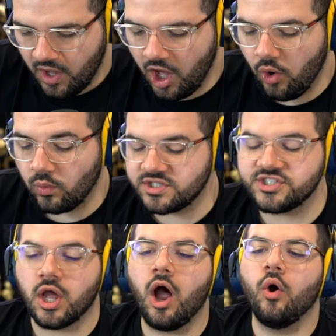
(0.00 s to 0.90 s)
Oh, we're
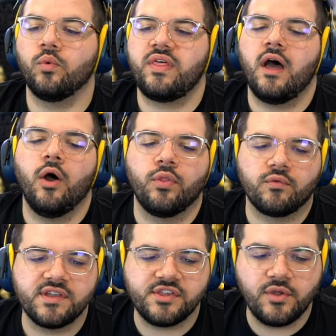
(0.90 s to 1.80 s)
st oh, the, oh, the
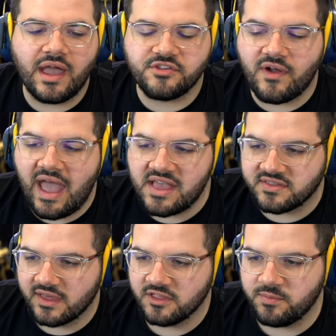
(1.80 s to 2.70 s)
reason you guys are
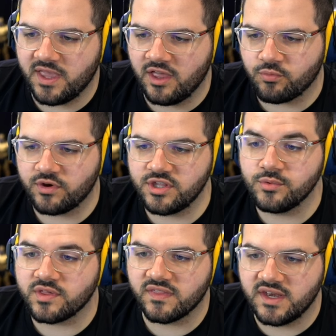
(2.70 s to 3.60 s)
asking is because we're
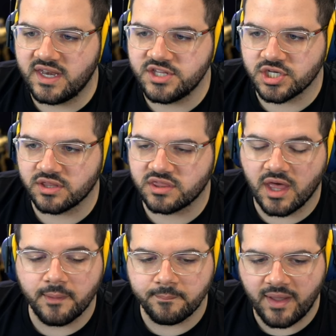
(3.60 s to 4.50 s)
using the Ninja
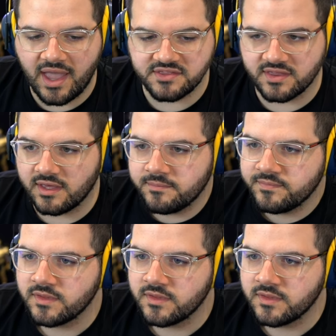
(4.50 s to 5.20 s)
thumb. I see.